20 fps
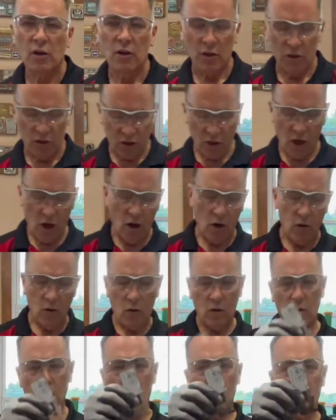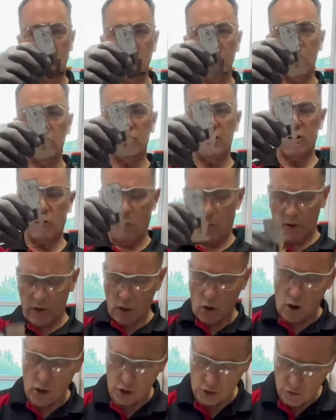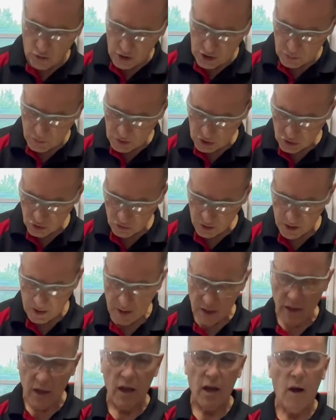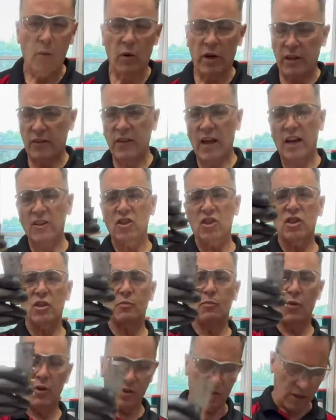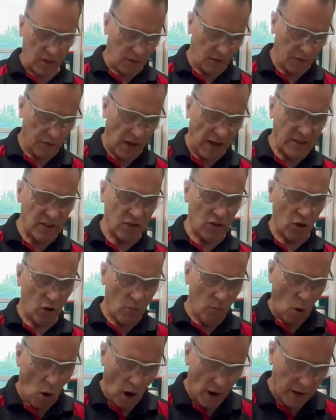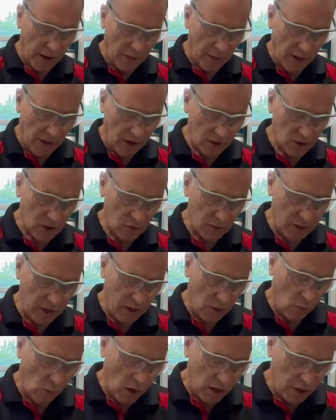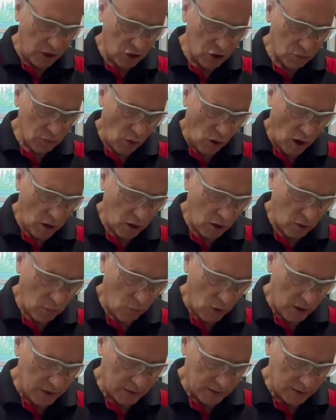So we use this, what we call a Christmas tree. And what it does is it puts a nice little mark in there. So we need a 1-inch mark on one